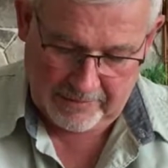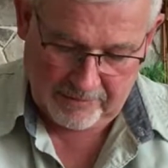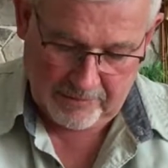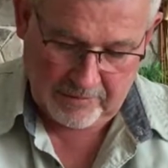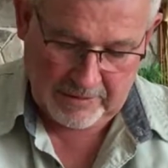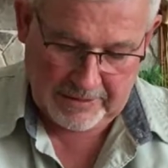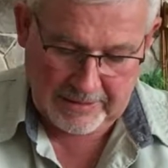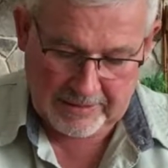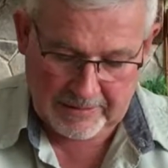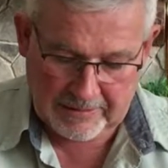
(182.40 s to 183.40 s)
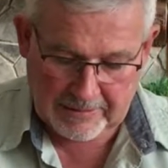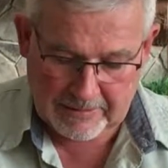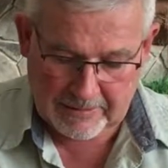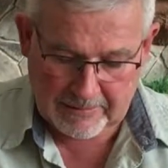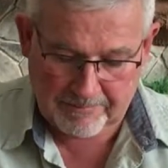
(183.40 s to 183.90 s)
certainly
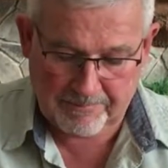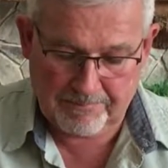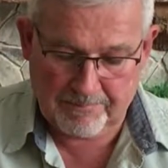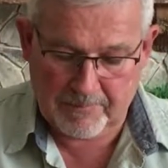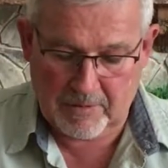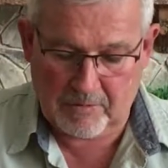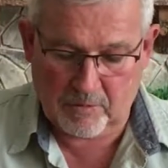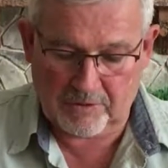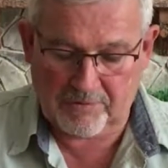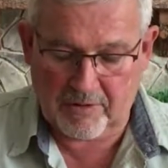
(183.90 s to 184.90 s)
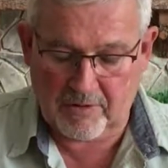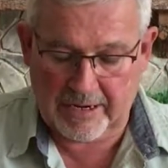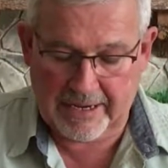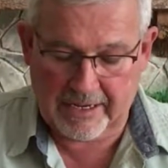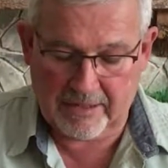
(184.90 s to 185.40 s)
works for our
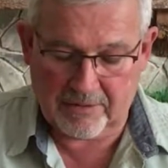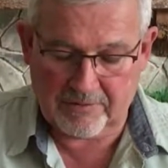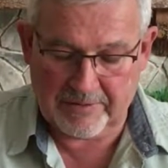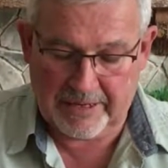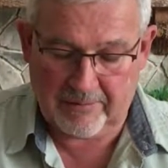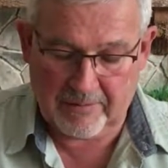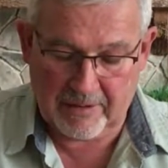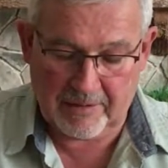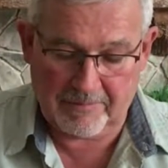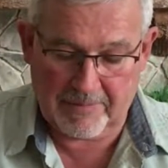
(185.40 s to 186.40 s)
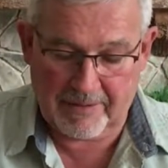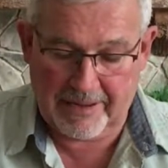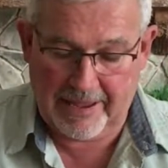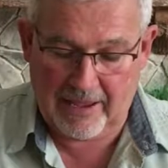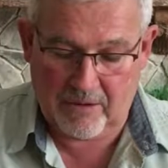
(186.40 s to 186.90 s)
anglers. Now, I'm
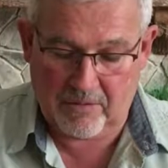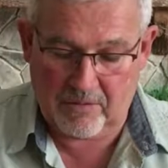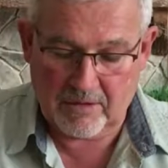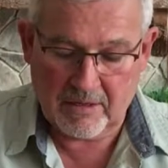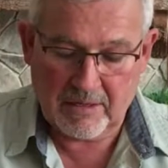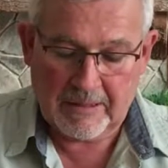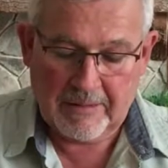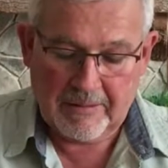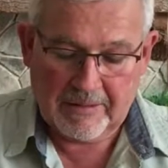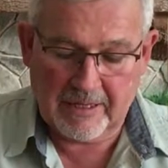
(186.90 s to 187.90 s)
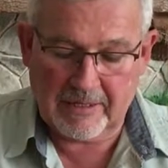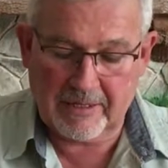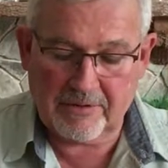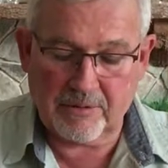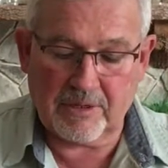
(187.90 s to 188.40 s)
now getting
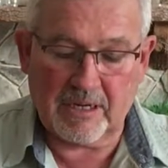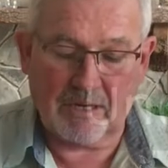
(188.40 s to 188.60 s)
into an